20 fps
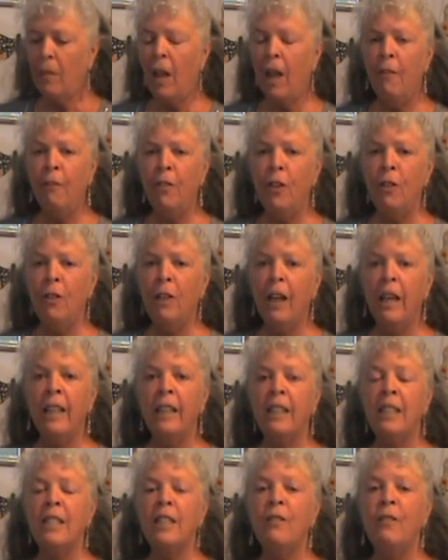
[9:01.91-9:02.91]
If you like
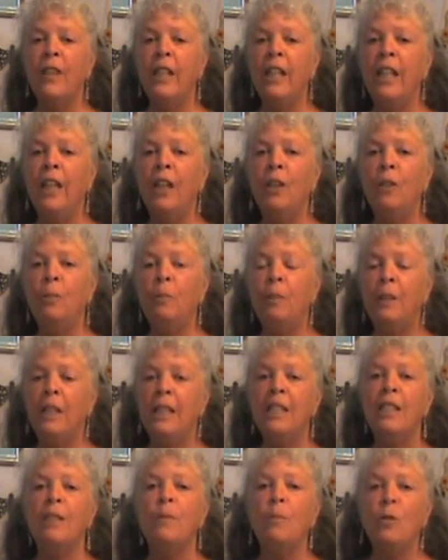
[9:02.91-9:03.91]
this video,
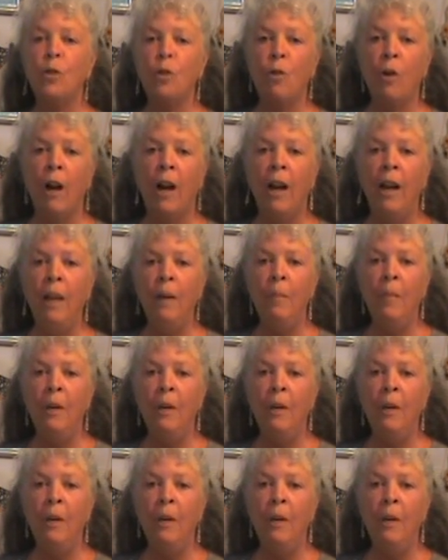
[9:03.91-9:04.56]
please subscribe,